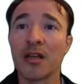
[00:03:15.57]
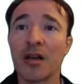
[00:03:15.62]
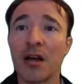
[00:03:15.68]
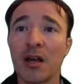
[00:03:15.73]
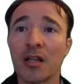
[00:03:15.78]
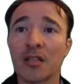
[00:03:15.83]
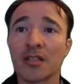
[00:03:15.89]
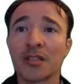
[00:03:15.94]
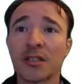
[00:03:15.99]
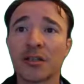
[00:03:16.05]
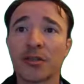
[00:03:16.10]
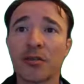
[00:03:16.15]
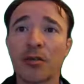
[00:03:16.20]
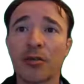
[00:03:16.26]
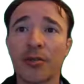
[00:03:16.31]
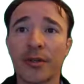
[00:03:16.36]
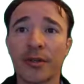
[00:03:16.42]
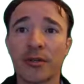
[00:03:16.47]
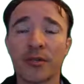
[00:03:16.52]
constant
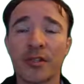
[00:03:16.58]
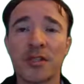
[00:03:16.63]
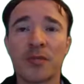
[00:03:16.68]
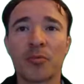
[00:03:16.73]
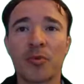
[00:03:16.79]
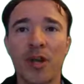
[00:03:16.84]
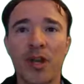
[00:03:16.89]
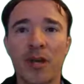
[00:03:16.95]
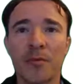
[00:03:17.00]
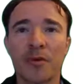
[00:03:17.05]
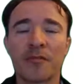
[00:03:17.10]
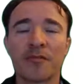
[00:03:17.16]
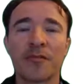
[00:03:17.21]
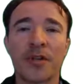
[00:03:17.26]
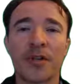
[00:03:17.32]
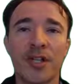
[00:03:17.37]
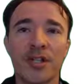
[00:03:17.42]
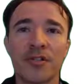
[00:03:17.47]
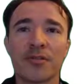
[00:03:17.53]
Coriolis parameter for
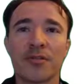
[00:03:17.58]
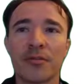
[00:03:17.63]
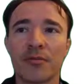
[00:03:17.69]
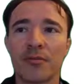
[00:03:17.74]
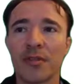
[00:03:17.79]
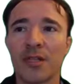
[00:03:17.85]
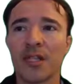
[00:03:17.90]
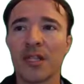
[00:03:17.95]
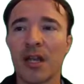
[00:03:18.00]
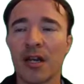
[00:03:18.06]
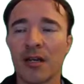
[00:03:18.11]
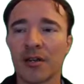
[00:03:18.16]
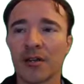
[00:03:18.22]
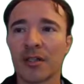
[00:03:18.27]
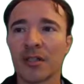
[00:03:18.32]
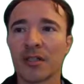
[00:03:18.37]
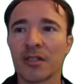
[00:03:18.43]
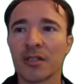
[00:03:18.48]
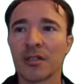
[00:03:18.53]
each 2D
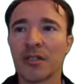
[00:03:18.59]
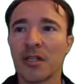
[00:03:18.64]
area.